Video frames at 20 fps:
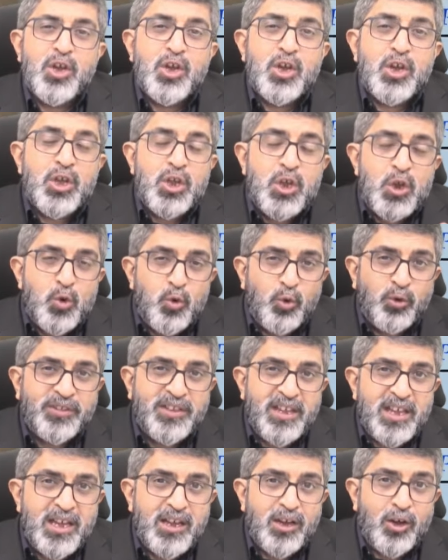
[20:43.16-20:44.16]

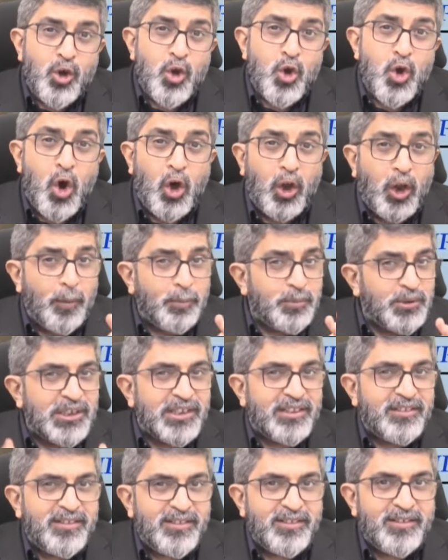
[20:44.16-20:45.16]
using call
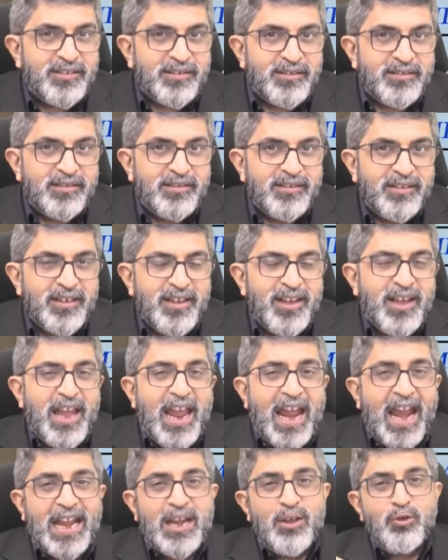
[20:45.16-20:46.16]
options
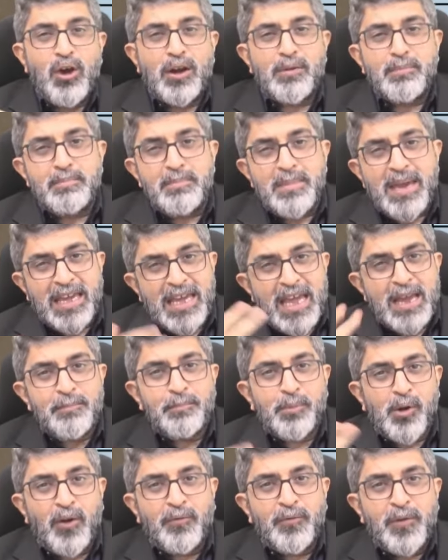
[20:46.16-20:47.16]
and you are making
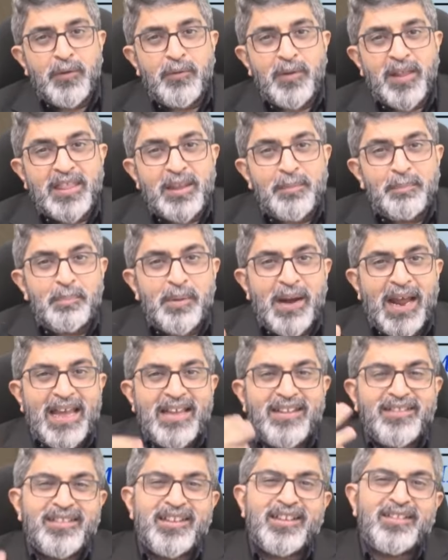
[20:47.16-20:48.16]
profit when the
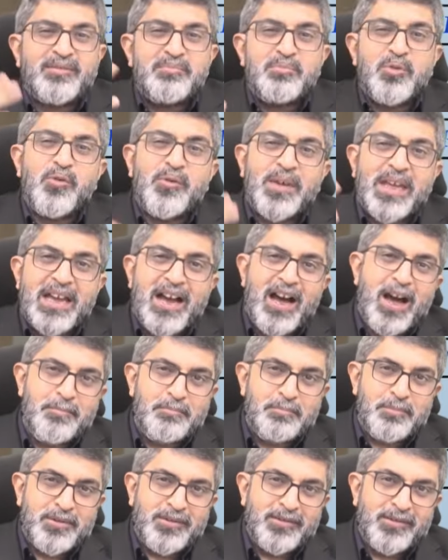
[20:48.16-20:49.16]
price is moving
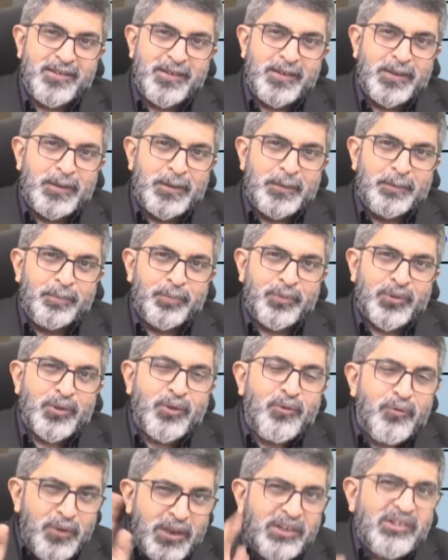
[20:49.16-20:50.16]
up.
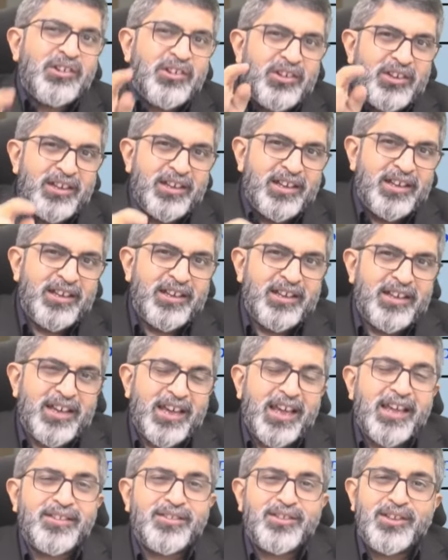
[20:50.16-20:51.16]
Which
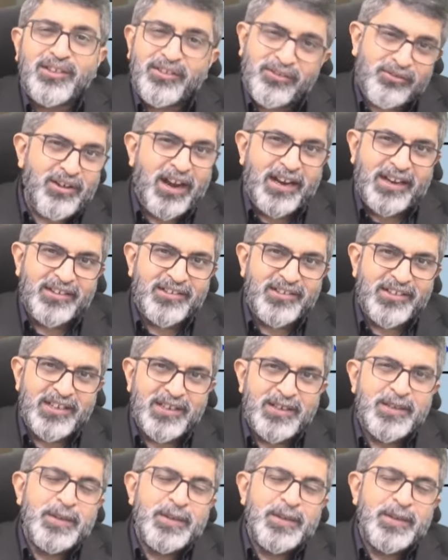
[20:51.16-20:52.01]
is this strategy?